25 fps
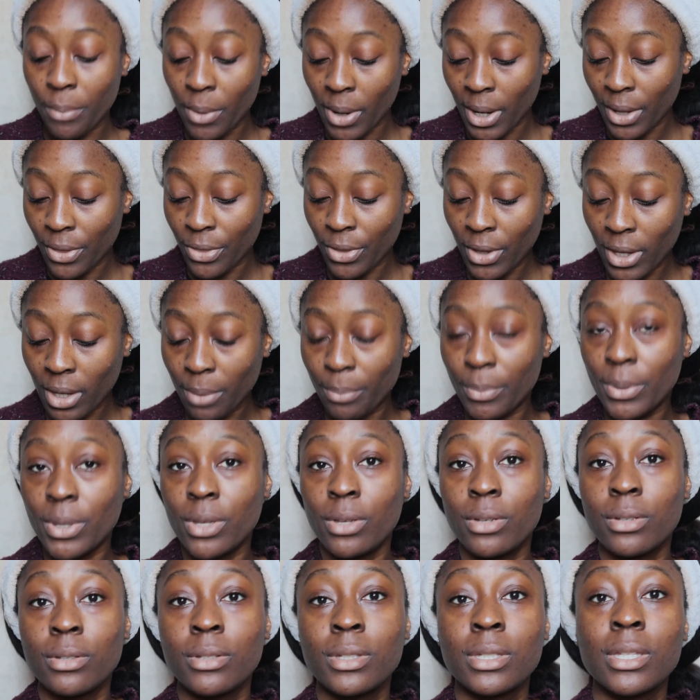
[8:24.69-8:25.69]
But I think
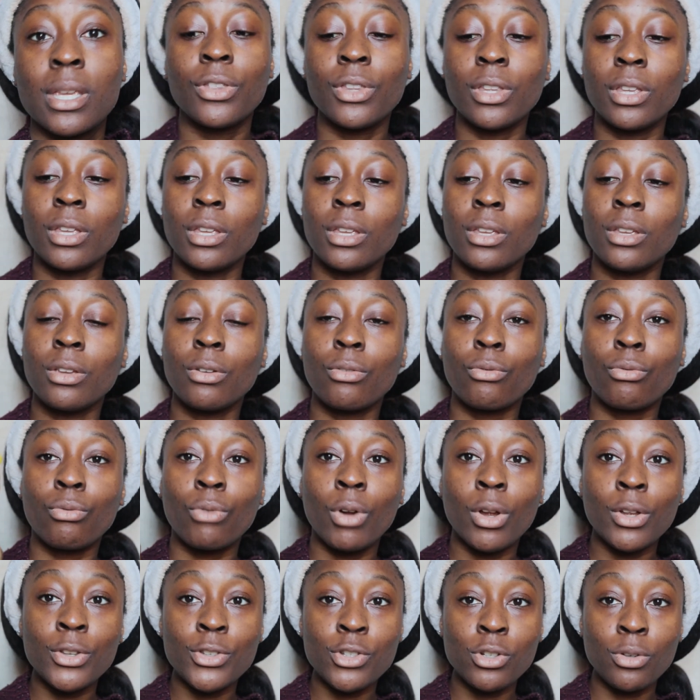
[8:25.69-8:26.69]
because the
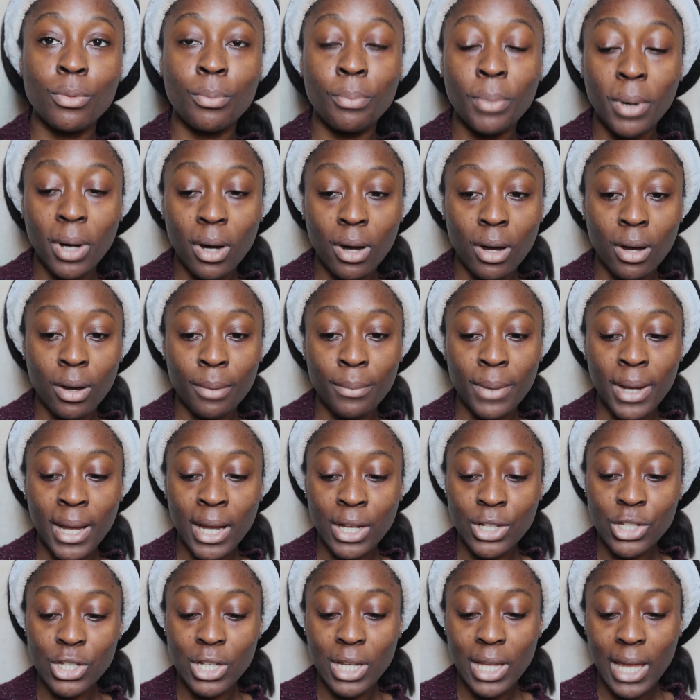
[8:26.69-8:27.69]
Rodial Balm
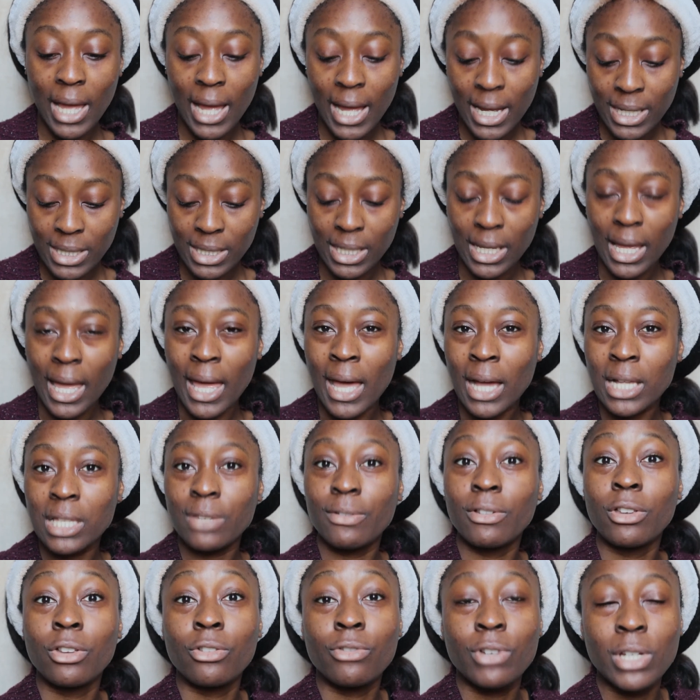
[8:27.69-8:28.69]
actually has like
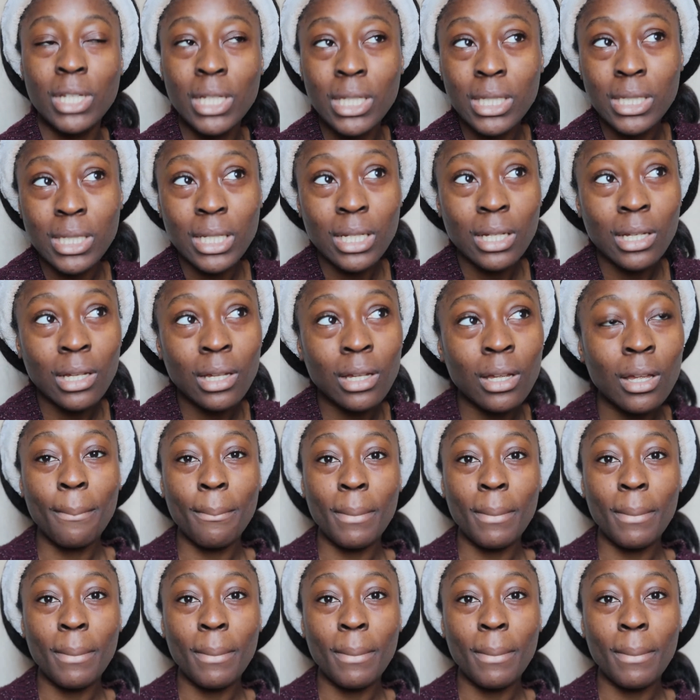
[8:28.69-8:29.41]
active ingredients in it,